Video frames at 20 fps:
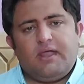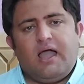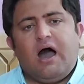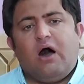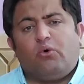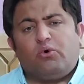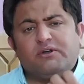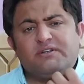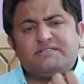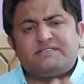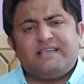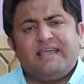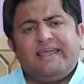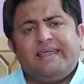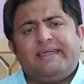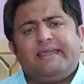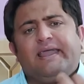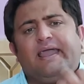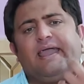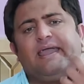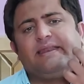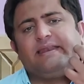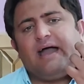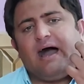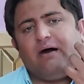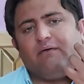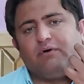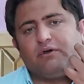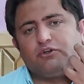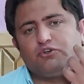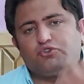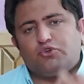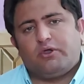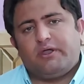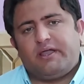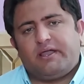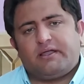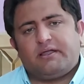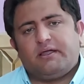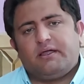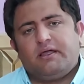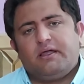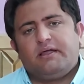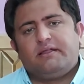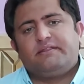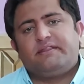Our saying and our doing,